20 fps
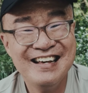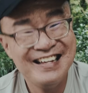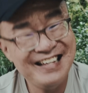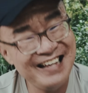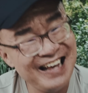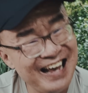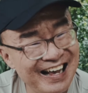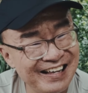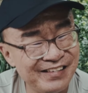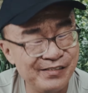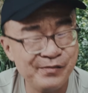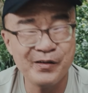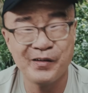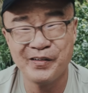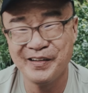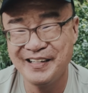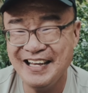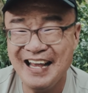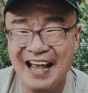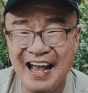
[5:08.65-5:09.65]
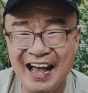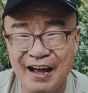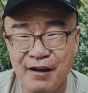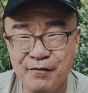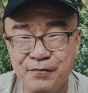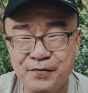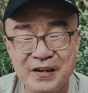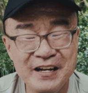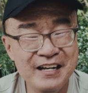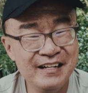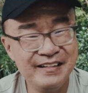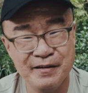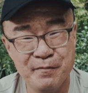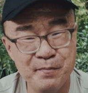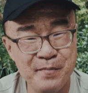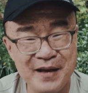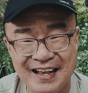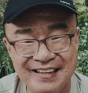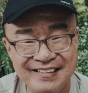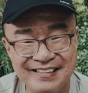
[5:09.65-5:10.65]
Yes, we already have the
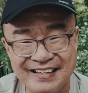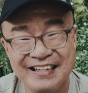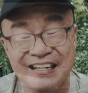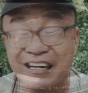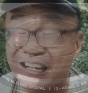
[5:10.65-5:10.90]
amazing